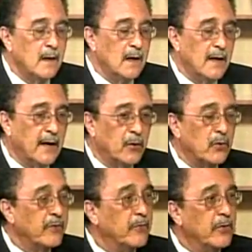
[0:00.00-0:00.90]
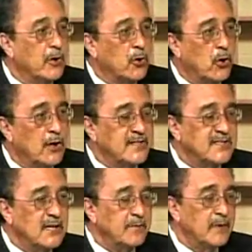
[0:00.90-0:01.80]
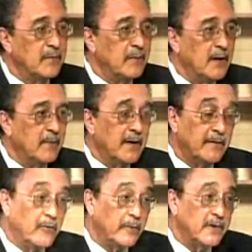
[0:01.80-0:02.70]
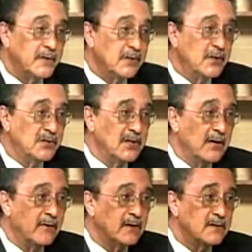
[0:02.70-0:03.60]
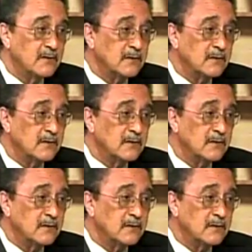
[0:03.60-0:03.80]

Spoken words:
And I don't know if you recall a statement made by the former Attorney Generals,